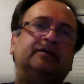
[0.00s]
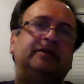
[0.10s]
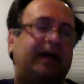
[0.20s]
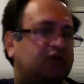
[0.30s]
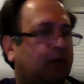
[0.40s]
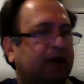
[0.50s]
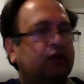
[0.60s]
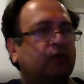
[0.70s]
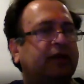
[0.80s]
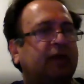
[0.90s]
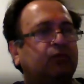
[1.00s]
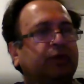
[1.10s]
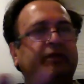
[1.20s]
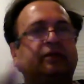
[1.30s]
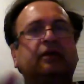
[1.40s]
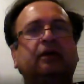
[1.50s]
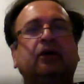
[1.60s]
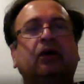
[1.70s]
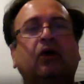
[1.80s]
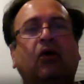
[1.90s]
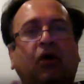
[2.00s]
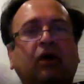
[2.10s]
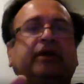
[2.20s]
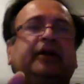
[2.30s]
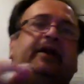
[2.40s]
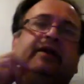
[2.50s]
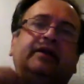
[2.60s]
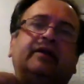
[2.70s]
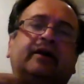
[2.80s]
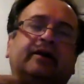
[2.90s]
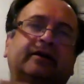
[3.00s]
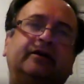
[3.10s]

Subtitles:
that's why you end up with alternating current.